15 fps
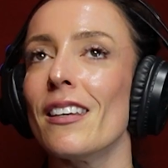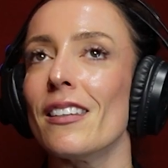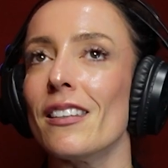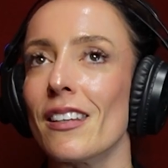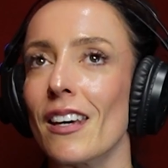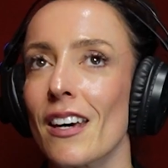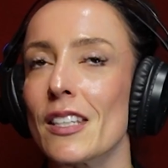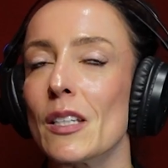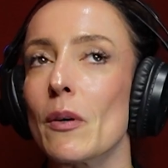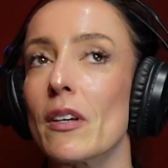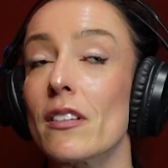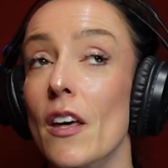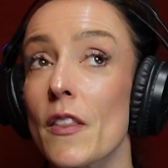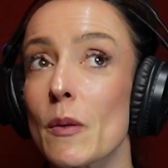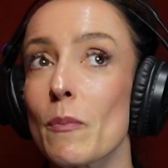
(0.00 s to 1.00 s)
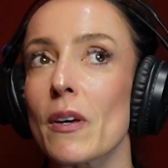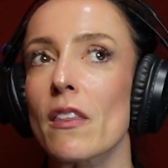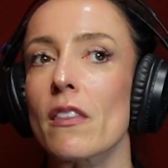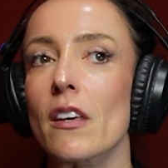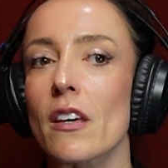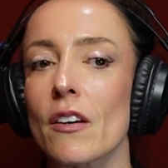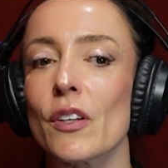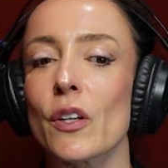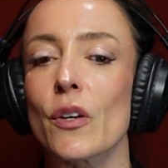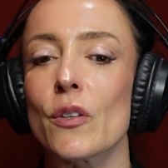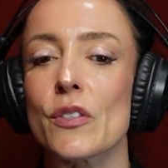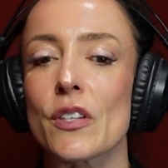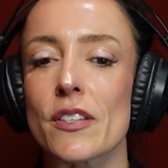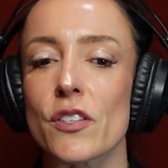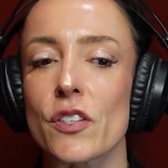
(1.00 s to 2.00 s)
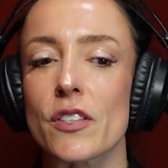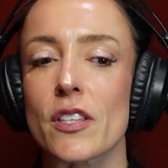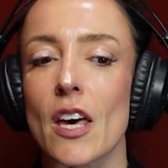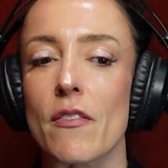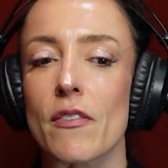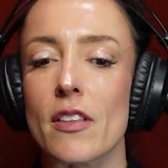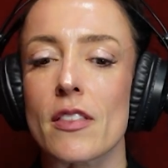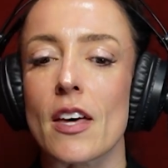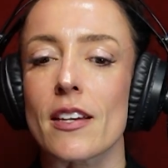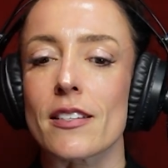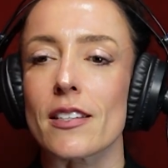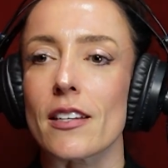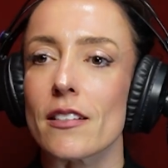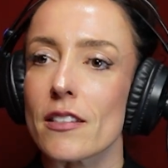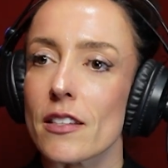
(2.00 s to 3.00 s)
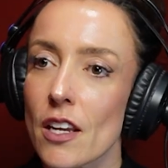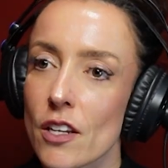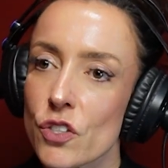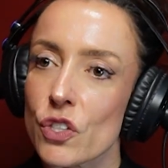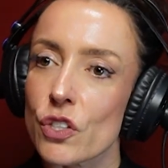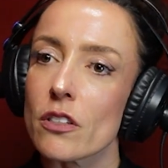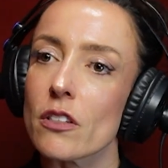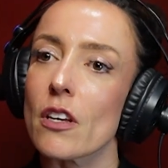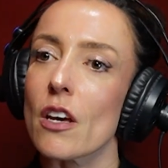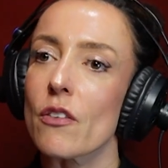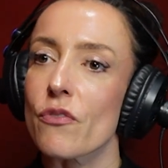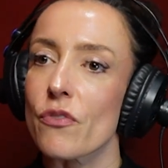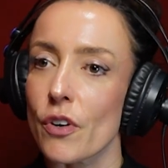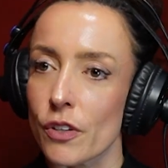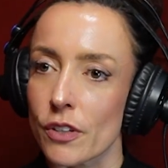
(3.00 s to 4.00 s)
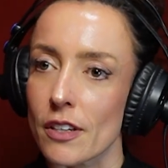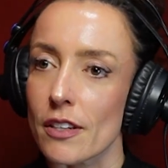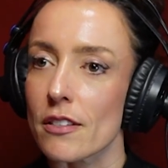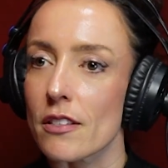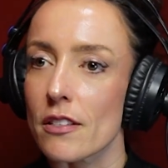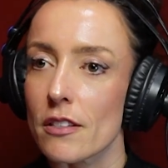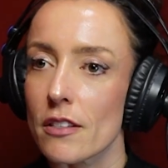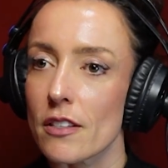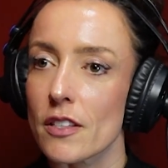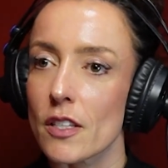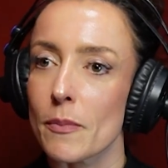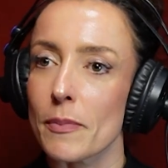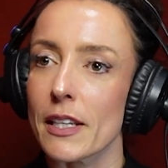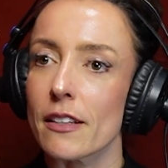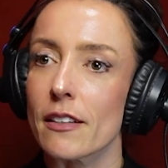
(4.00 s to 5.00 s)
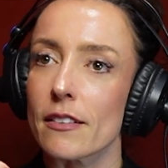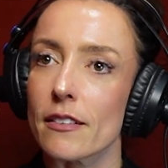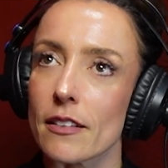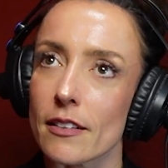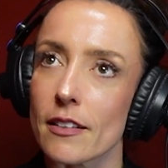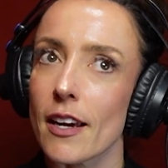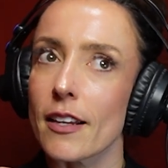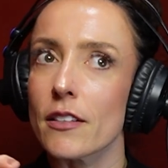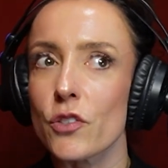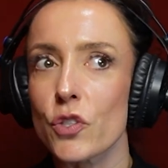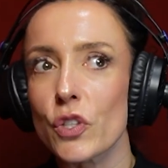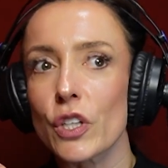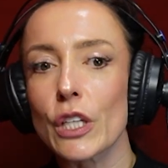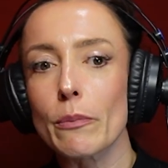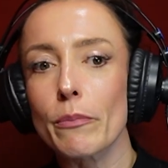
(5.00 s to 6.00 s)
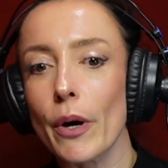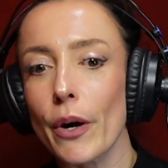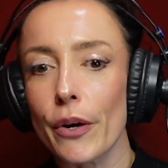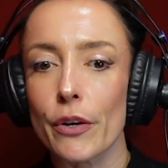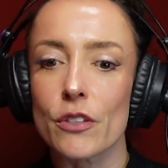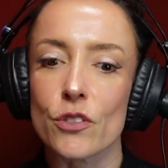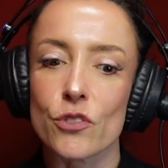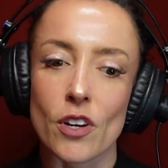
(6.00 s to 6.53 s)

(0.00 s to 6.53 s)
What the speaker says: Yeah, and another big thing I've learned is just having that intention and focus. Instead of being in like headless chicken mode and